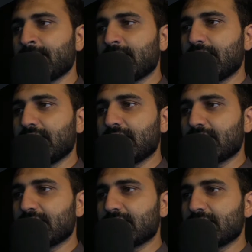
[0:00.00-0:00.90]

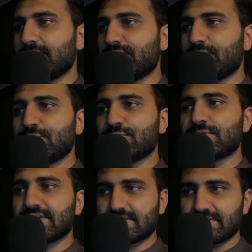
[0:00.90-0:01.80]
And if we do
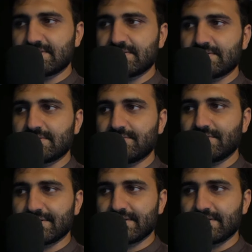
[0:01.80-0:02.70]
this,
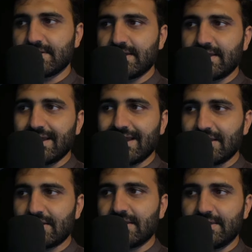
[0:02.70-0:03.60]
what
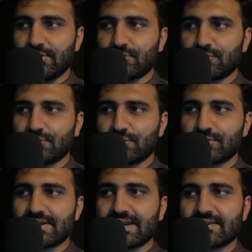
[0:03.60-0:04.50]
hero
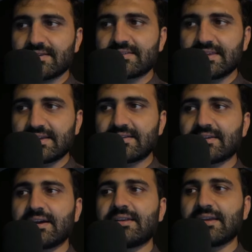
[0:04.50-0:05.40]
dot get
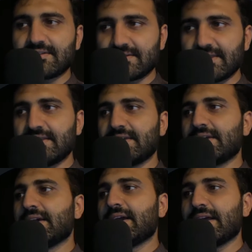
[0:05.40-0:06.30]
secret identity,
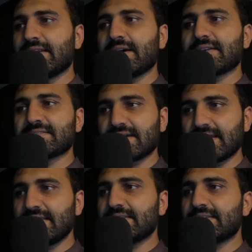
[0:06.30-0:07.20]
and
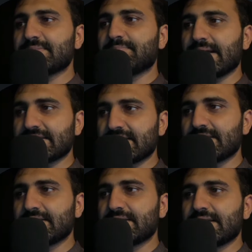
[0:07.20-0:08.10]
assign this
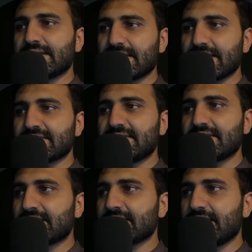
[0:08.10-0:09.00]
method get
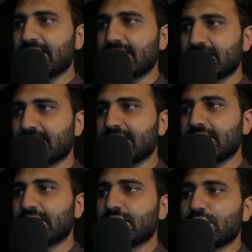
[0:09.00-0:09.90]
secret identity
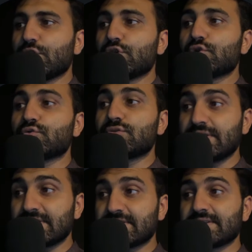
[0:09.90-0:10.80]
to
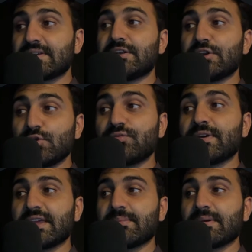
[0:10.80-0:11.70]
this new
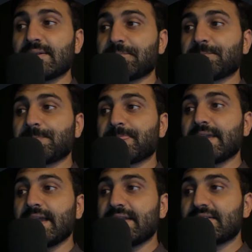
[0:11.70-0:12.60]
variable
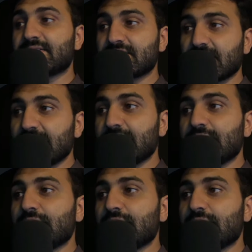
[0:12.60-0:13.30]
and try